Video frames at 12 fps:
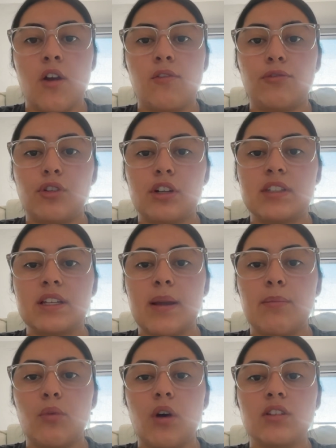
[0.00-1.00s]
For
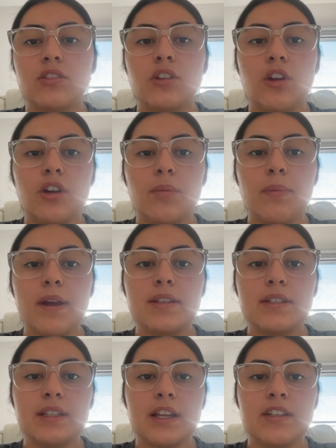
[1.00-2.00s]
example, a
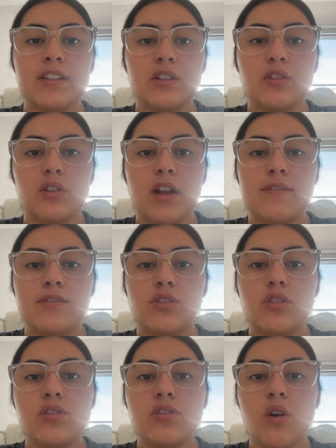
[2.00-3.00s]
circuit-based lesson could have
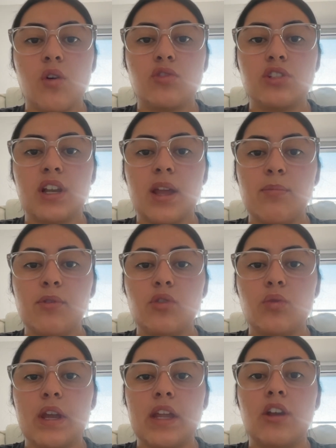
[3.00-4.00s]
students alternate
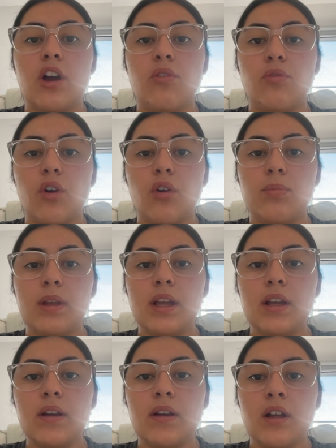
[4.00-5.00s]
between
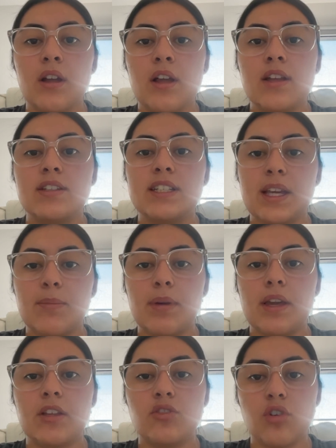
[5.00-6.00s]
aerobic,
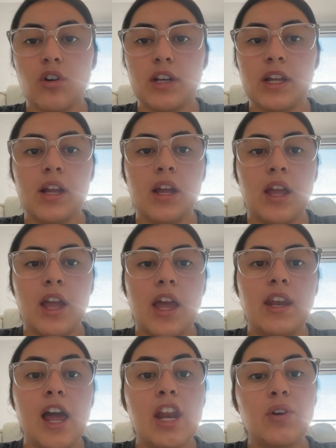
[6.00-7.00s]
skipping and jogging,
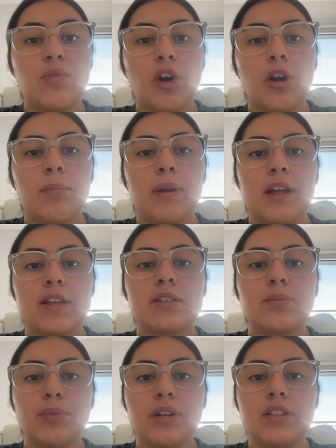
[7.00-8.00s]
and anaerobic,
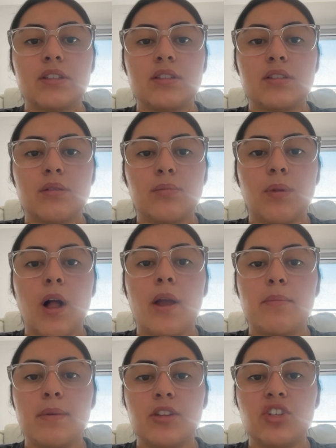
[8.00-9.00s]
sprints,
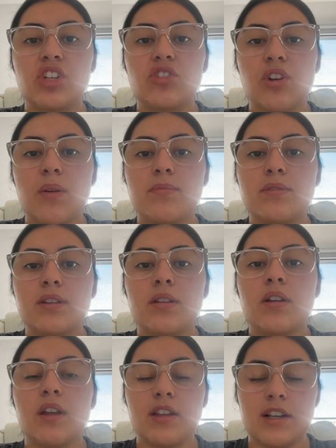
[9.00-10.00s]
plyometric jumps,
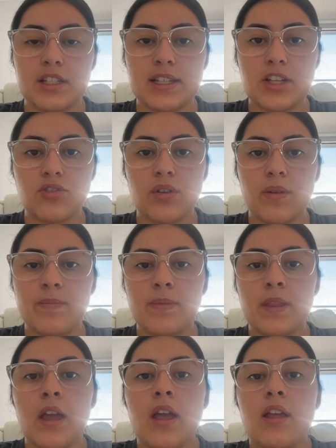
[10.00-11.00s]
etc.
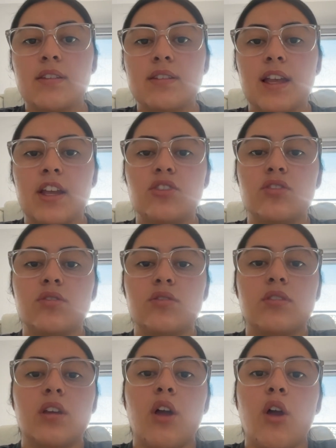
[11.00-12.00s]

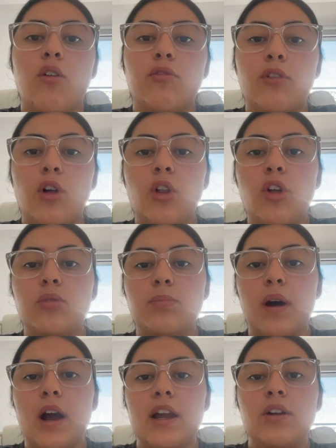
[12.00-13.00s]
stations, followed
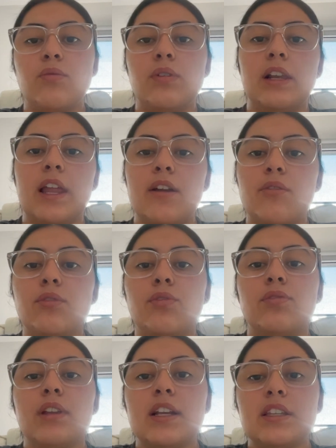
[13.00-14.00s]
by
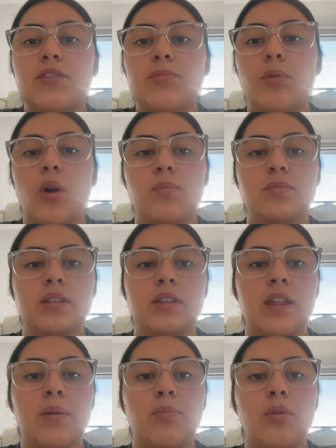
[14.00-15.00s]
reflective prompts
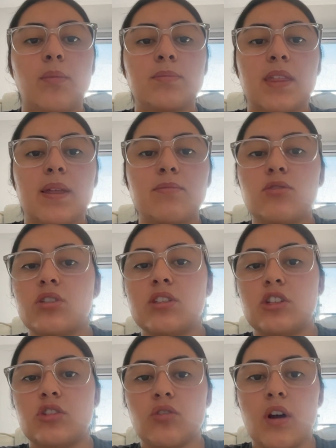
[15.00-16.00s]
that prompt them to
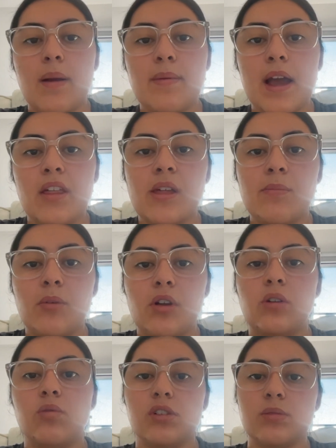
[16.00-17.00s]
describe how their
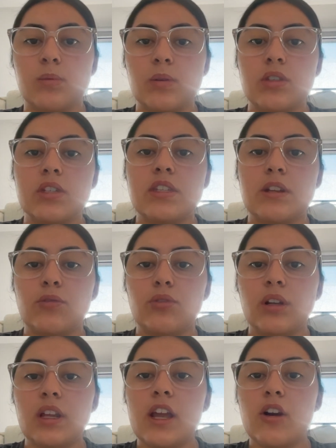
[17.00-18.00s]
body responds
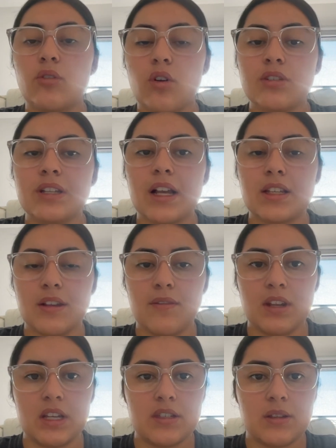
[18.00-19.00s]
differently across
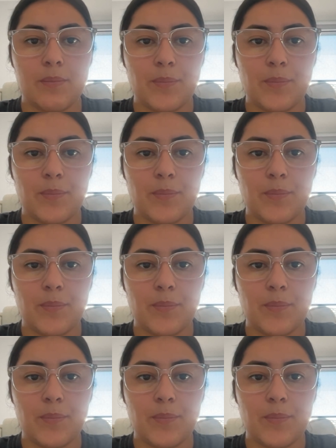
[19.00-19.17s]
activities.